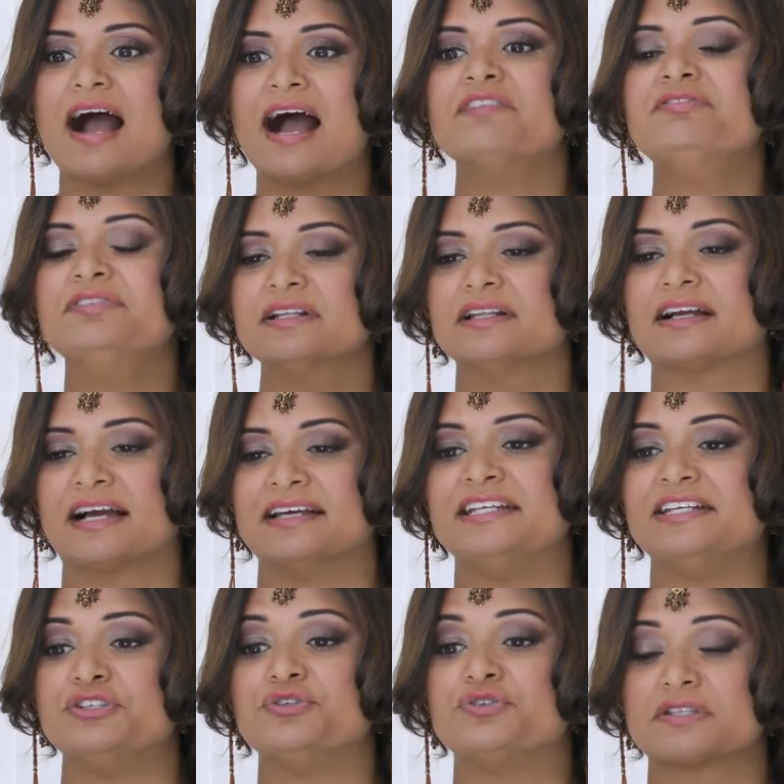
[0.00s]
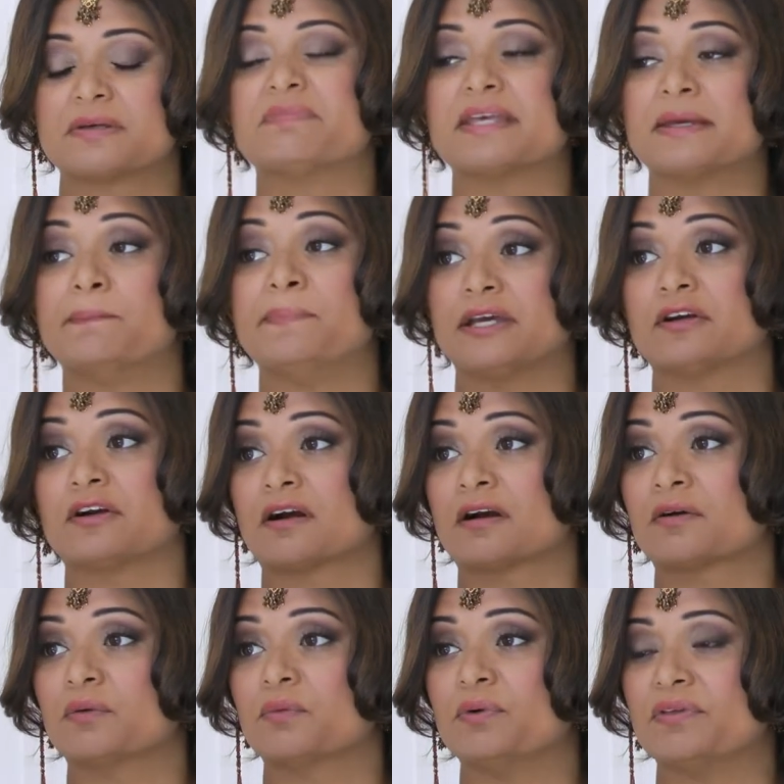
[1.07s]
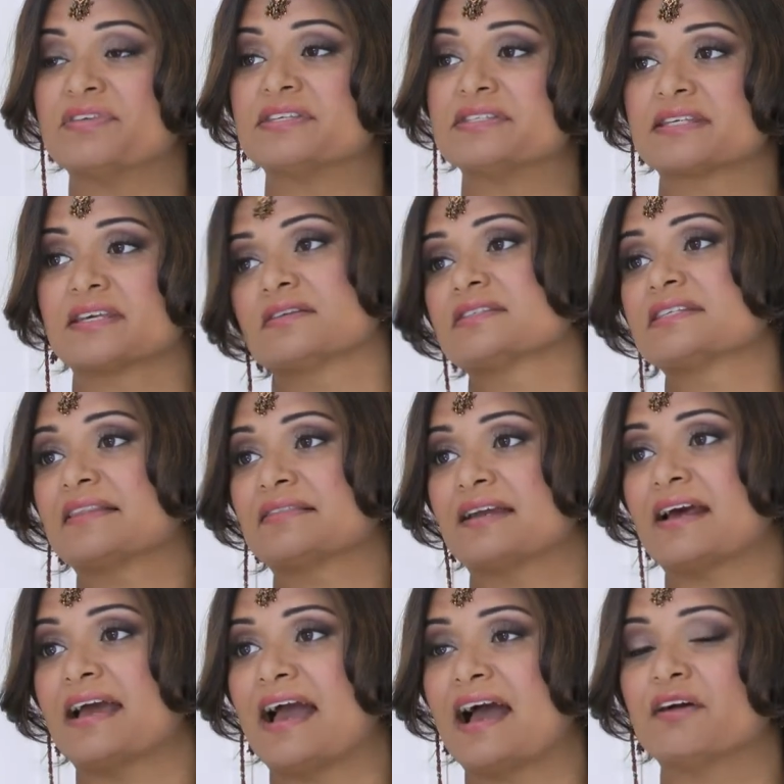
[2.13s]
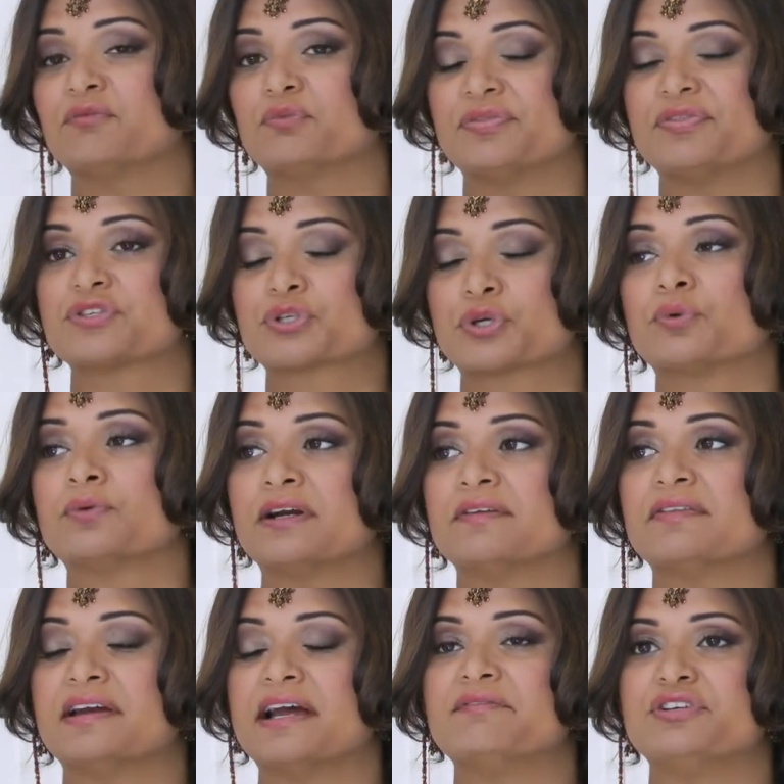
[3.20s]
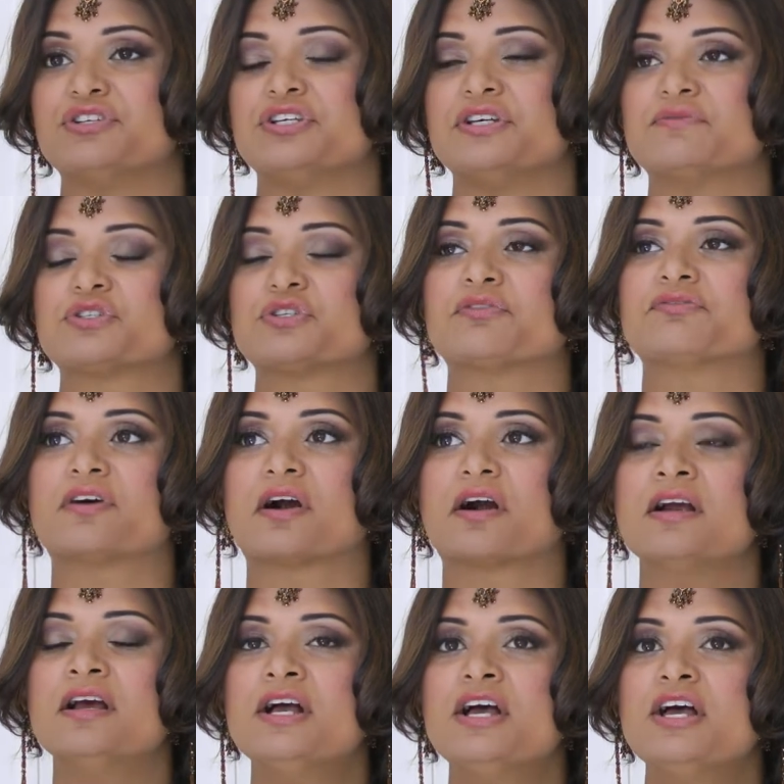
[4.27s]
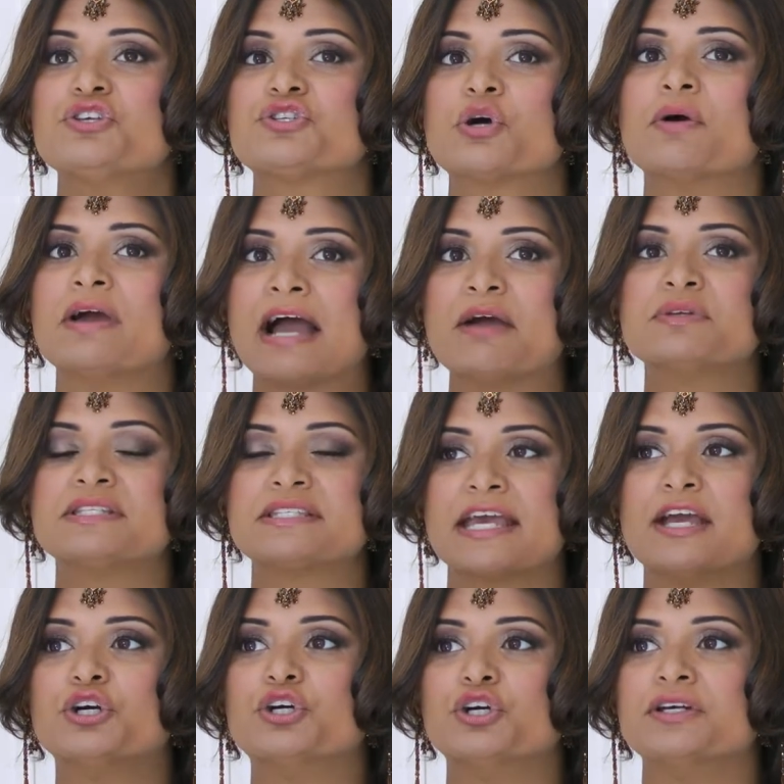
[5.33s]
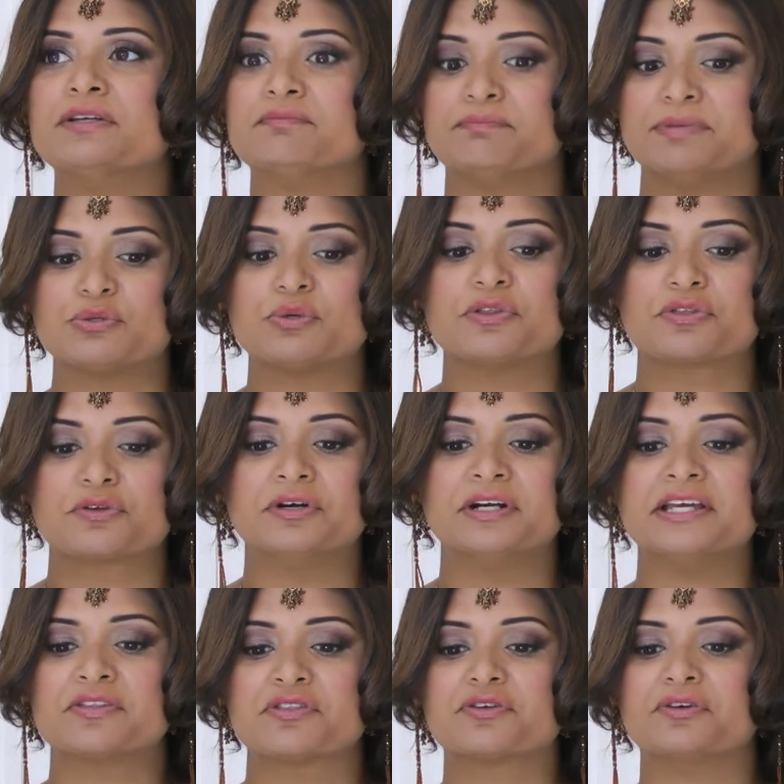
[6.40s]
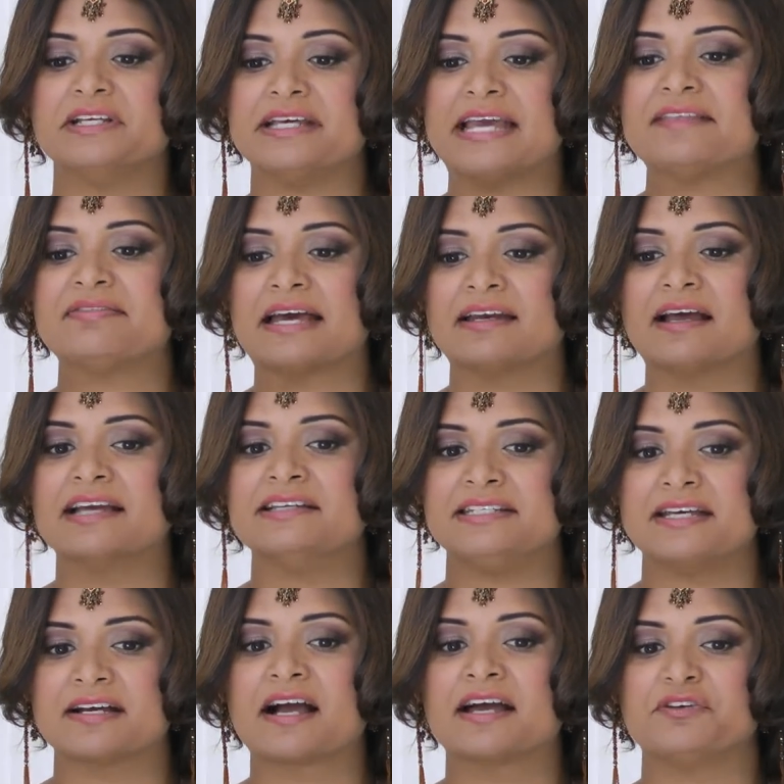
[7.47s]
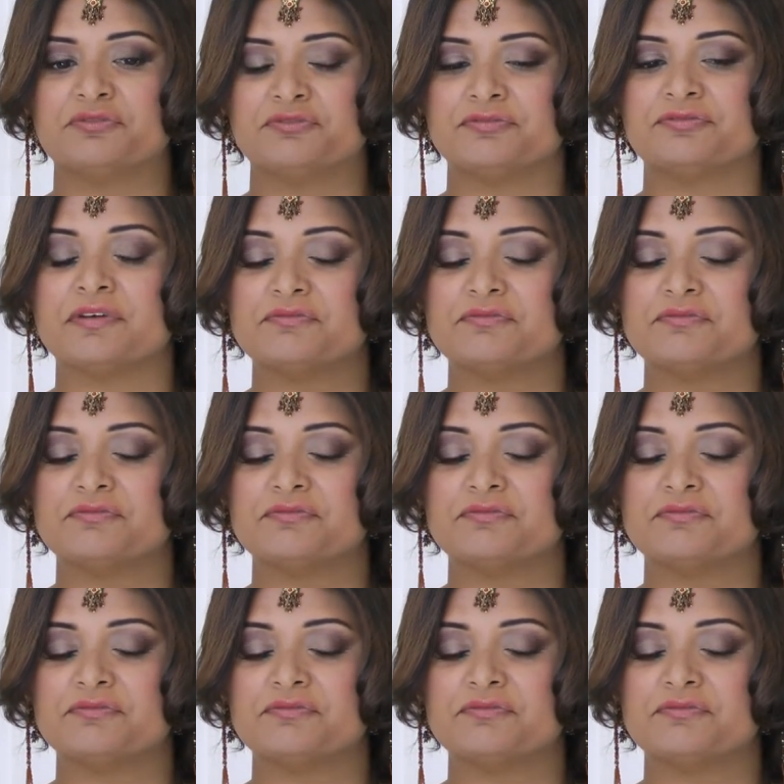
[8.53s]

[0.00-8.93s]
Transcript: I feel like I need to do something bigger with this skill set that I have, with this career that I've achieved so far. So I would say a good, between 30 and 38, that idea kind of